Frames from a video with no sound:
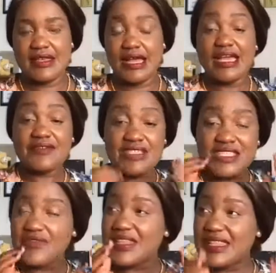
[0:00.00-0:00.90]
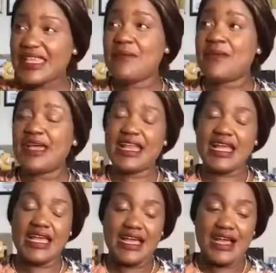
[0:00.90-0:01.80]
I received an email
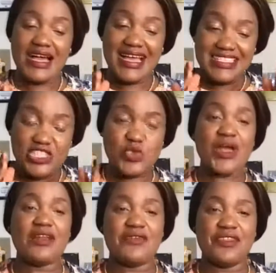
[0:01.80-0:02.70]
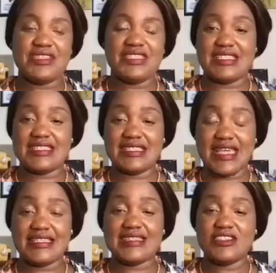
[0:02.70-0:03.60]
at 12:30
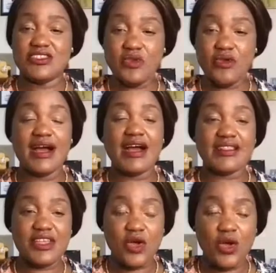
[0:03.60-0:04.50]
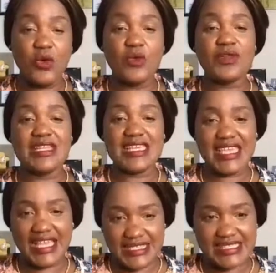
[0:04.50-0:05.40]
said, you are the only
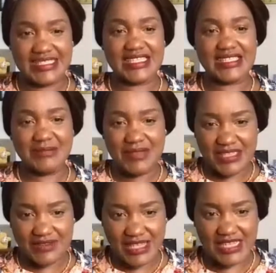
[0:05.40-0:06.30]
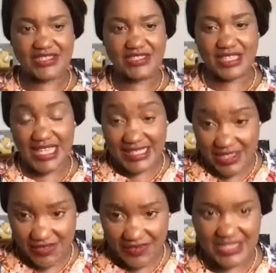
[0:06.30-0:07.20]
candidate being rector, and
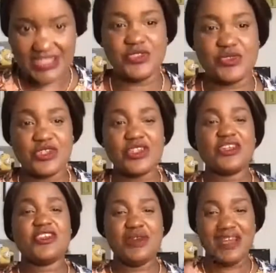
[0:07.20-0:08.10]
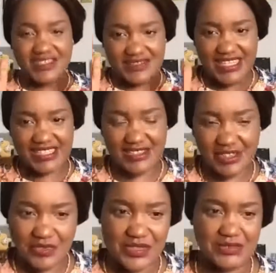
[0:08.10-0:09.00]
de facto, you are the rector
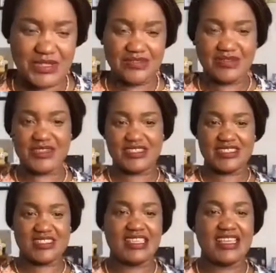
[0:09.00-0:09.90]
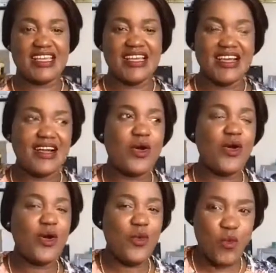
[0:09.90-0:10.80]
of Edinburgh University.
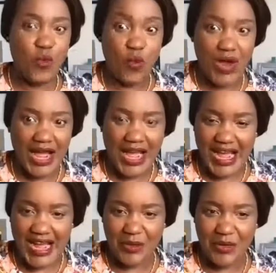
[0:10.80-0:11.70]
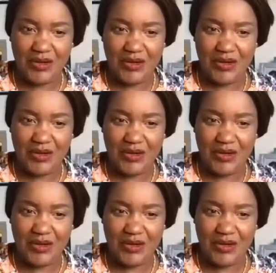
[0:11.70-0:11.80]
Oh, wow.